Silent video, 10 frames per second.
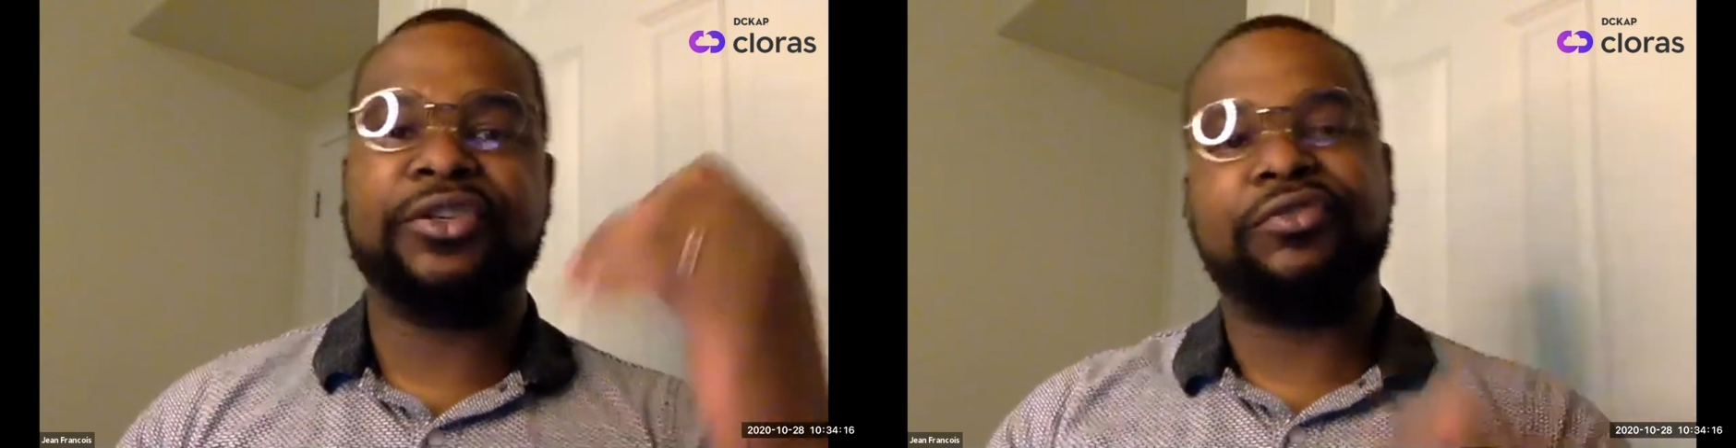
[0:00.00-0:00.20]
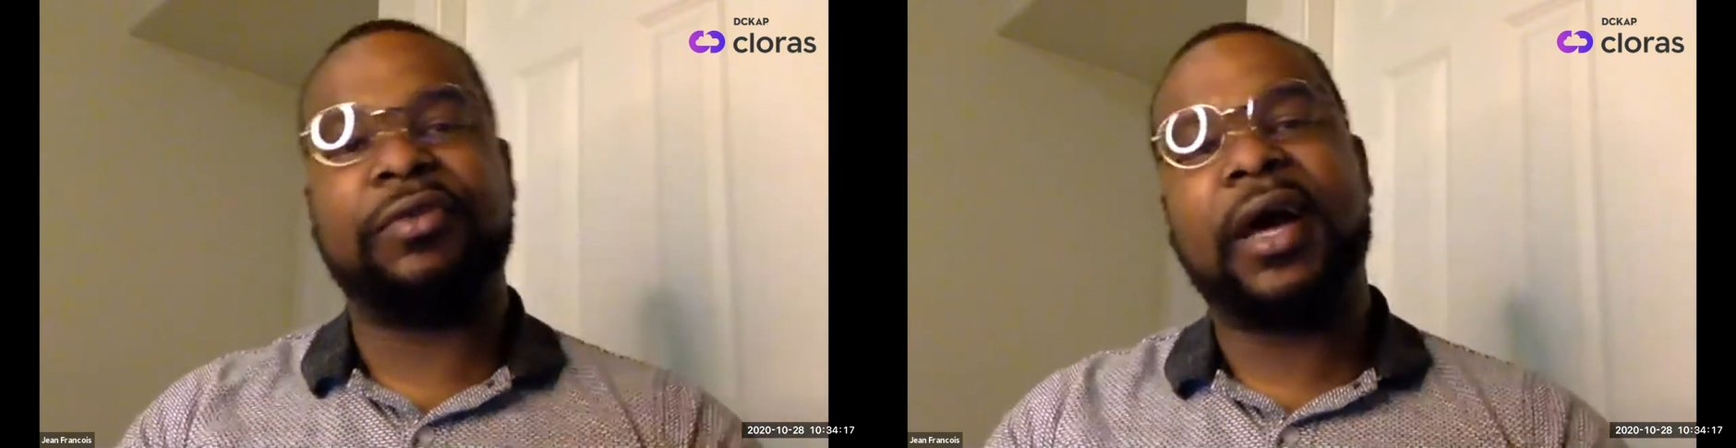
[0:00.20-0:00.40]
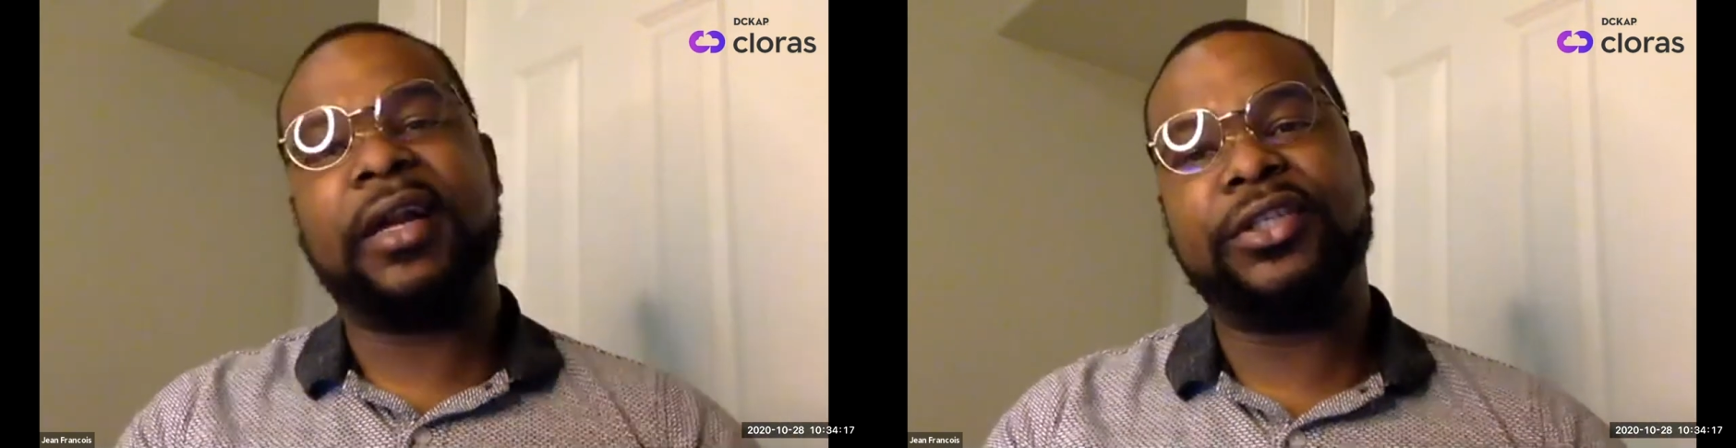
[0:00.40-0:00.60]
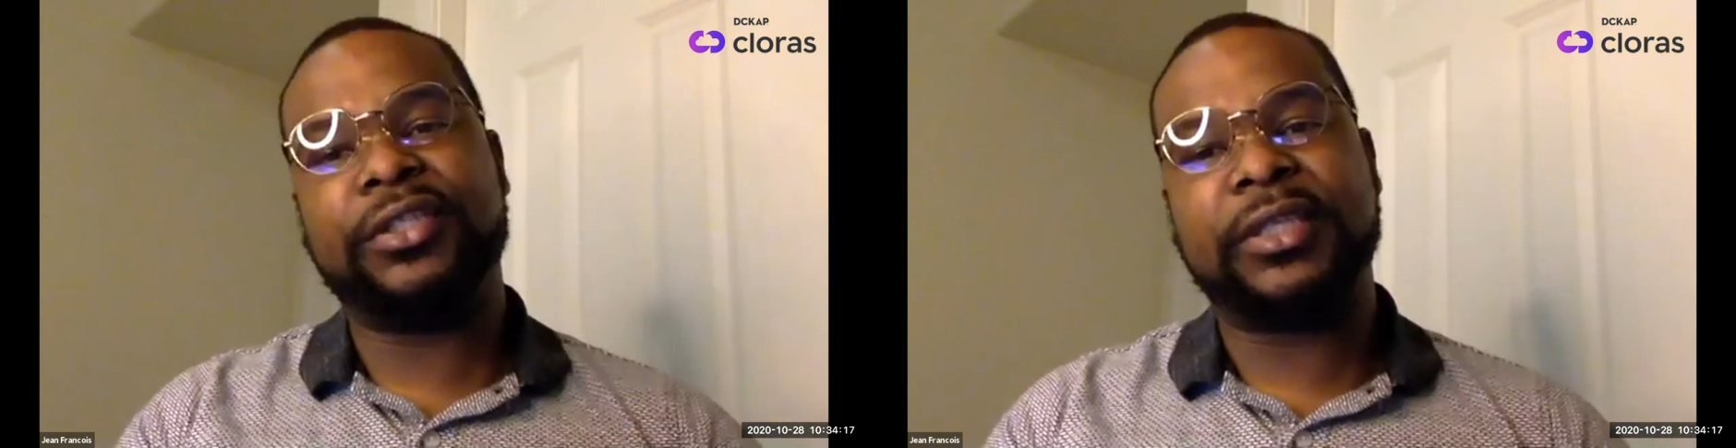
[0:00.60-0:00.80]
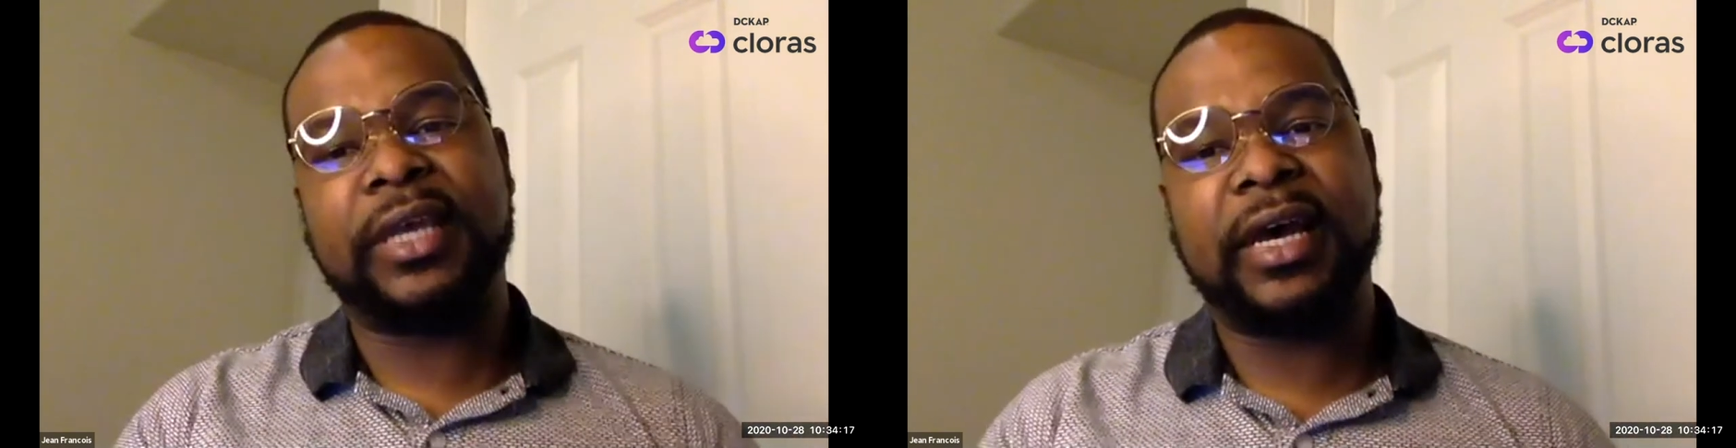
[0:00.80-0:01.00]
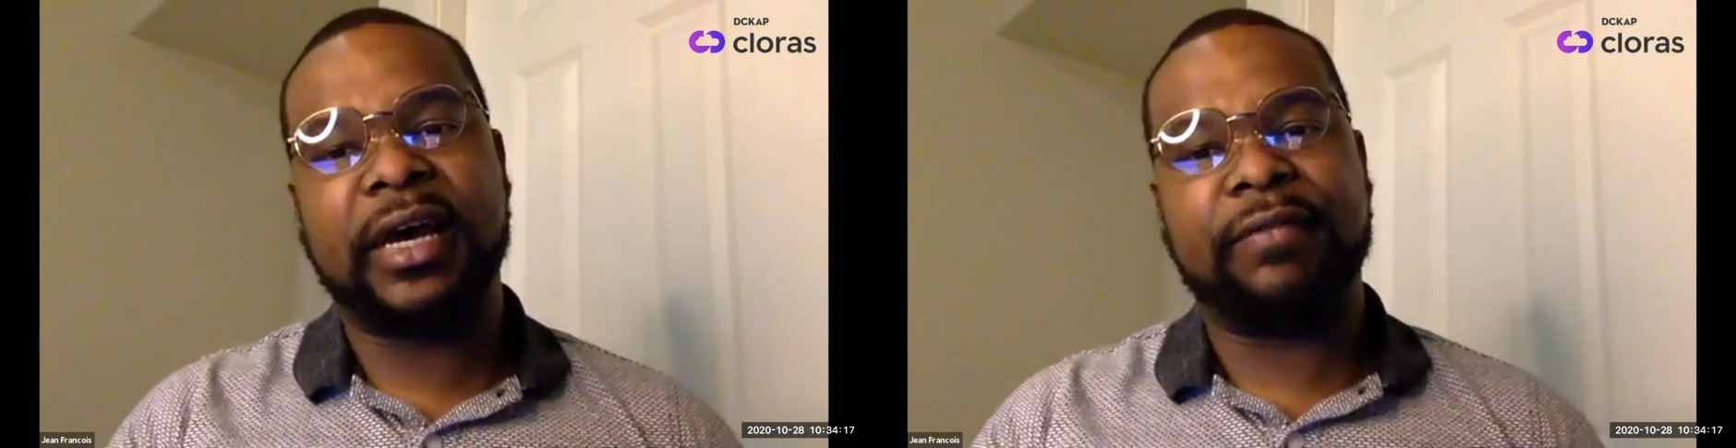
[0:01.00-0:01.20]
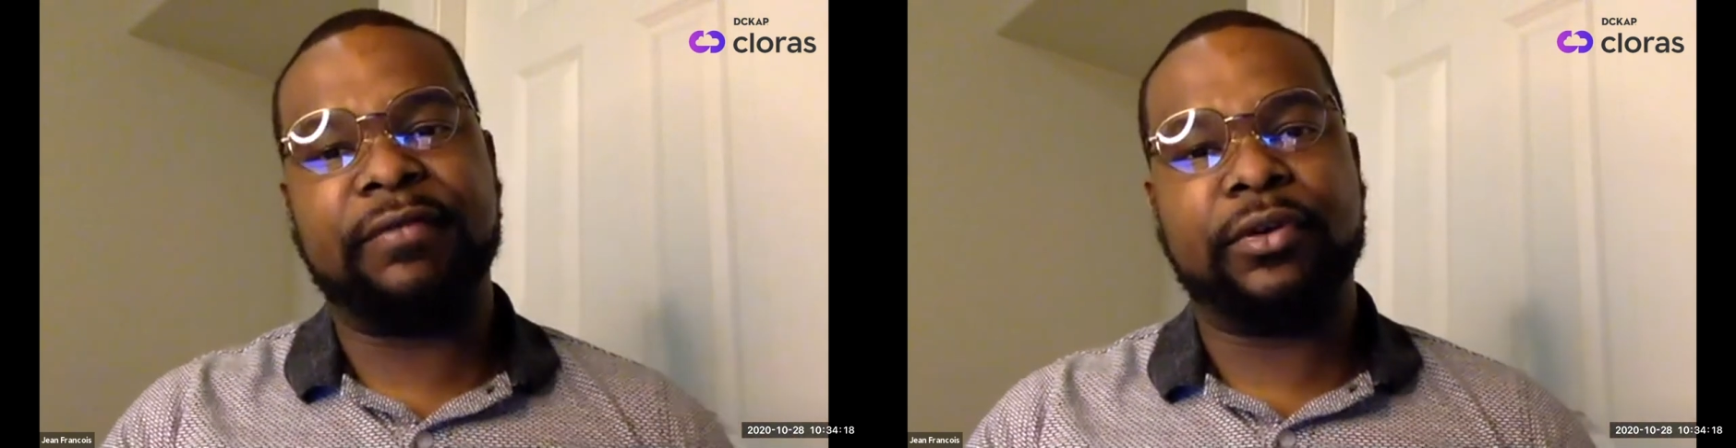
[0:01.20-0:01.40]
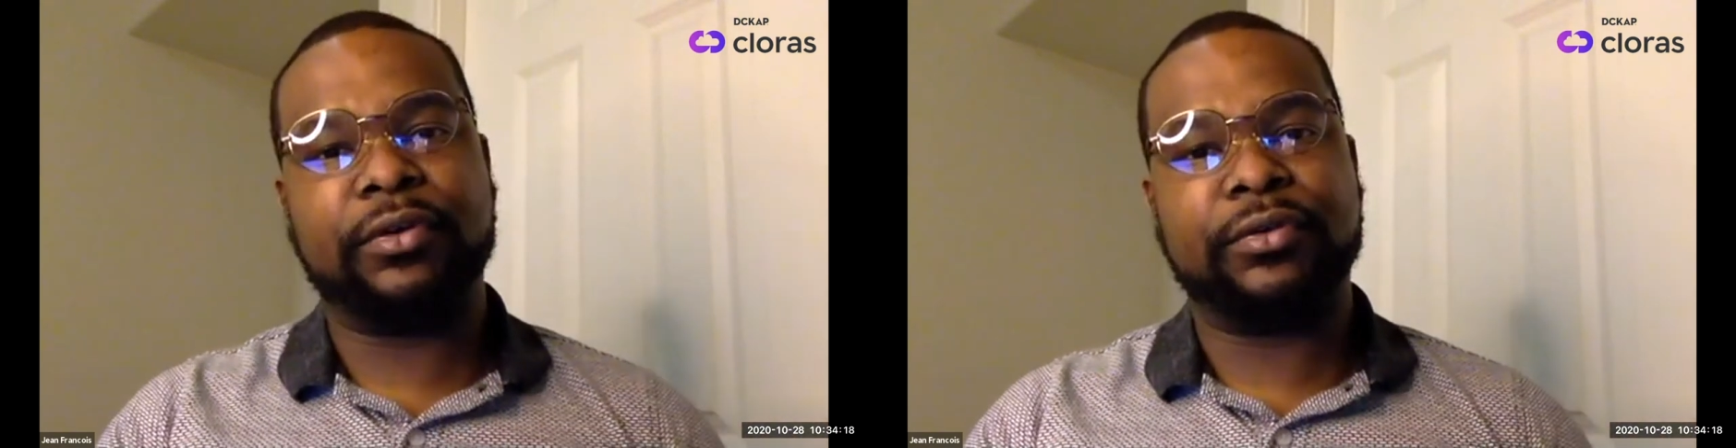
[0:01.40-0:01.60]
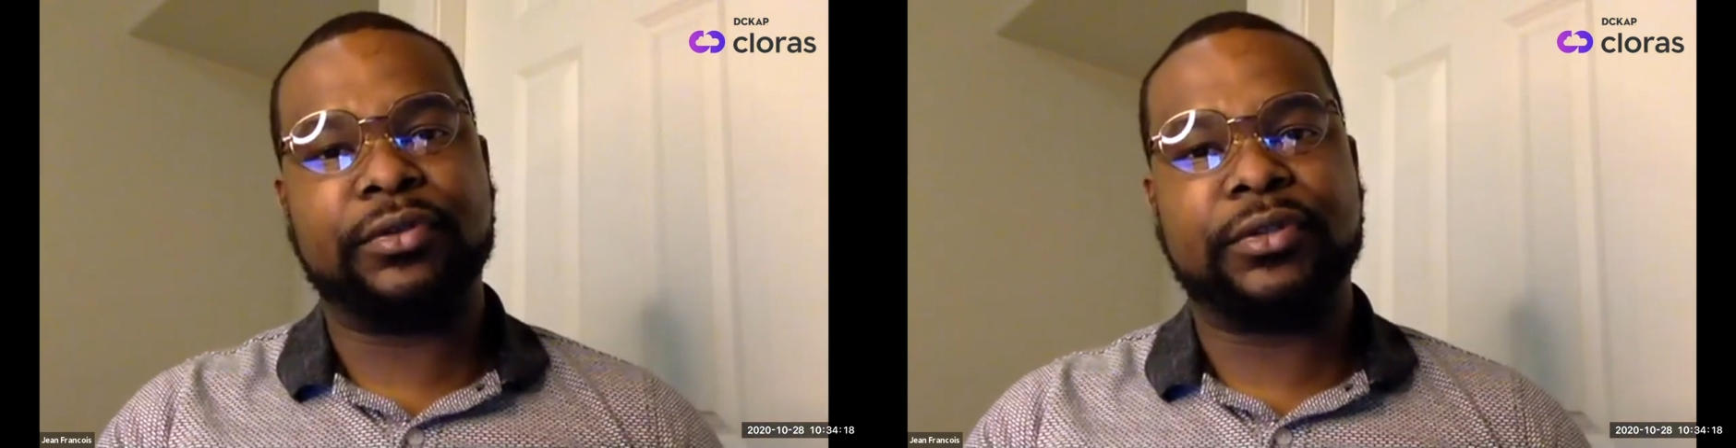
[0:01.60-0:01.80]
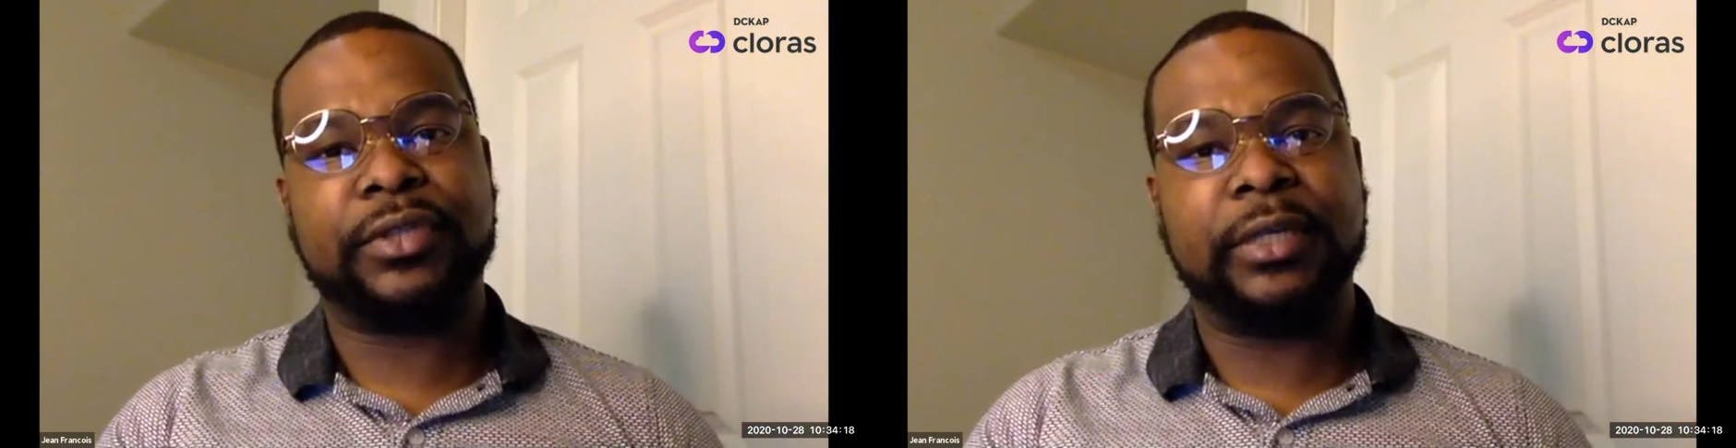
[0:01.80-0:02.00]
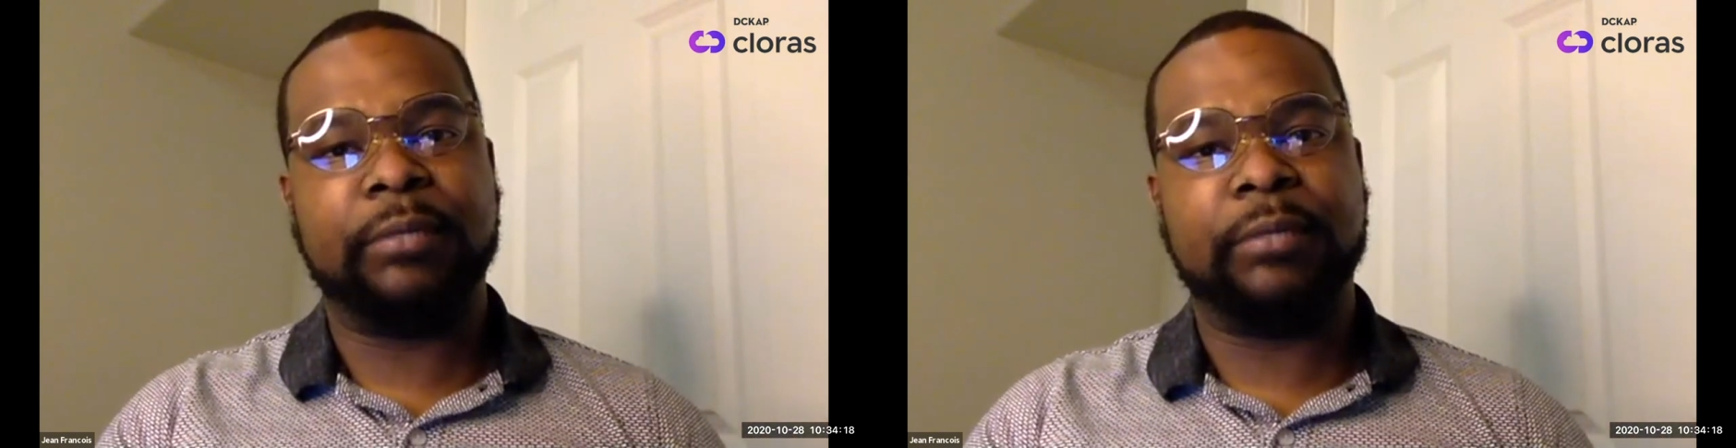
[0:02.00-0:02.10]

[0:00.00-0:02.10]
strategy to have those